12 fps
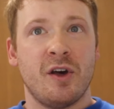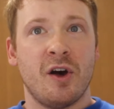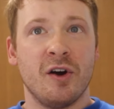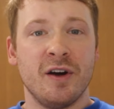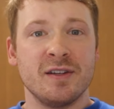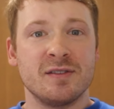
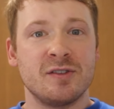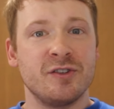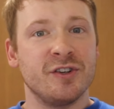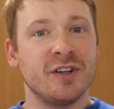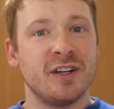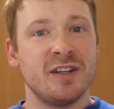Alright, so
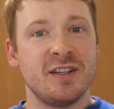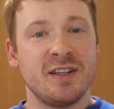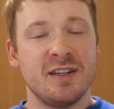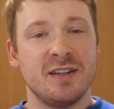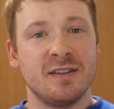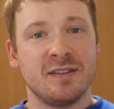you're going to
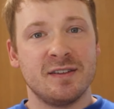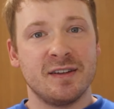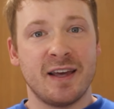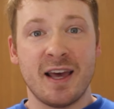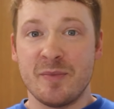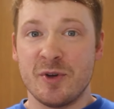need a
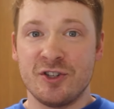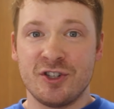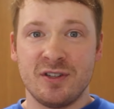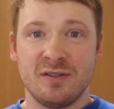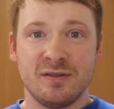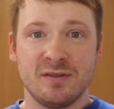game
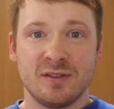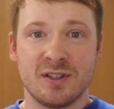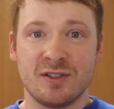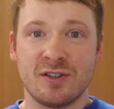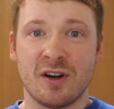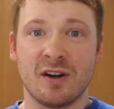engine to
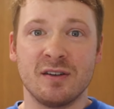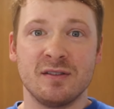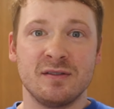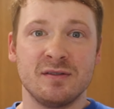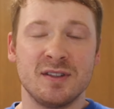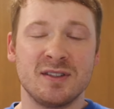start.
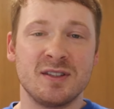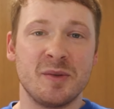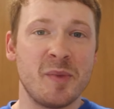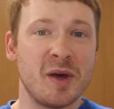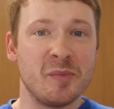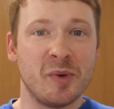This is the
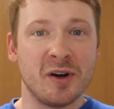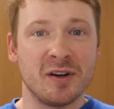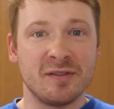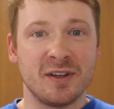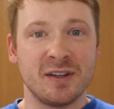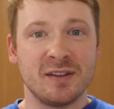main part
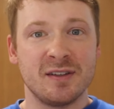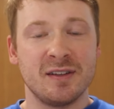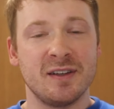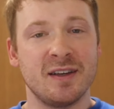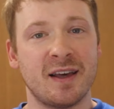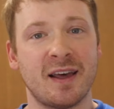of it,
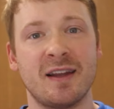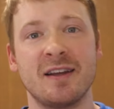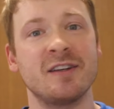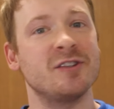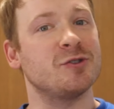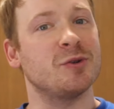and it
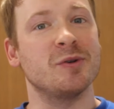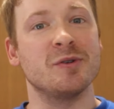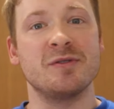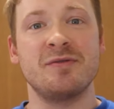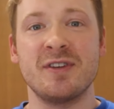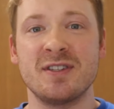
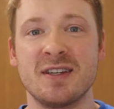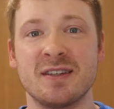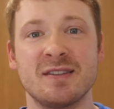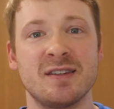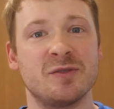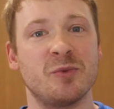controls
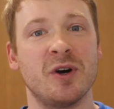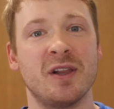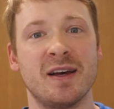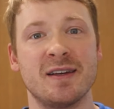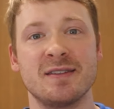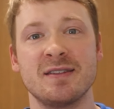physics as well
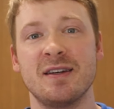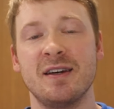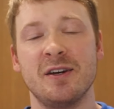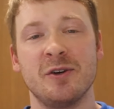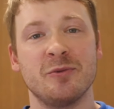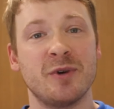as
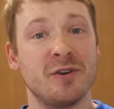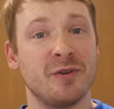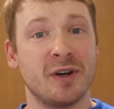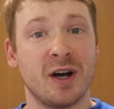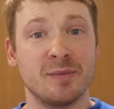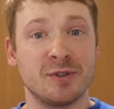
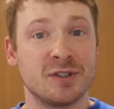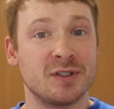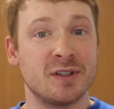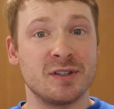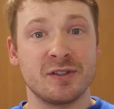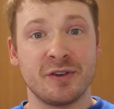rendering objects to
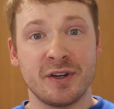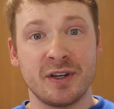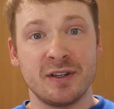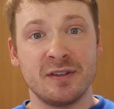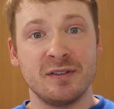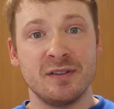the
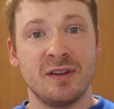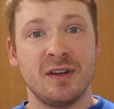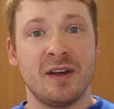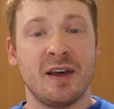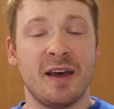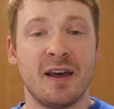screen
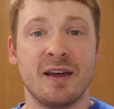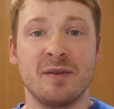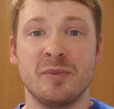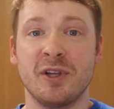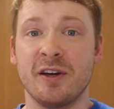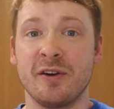and player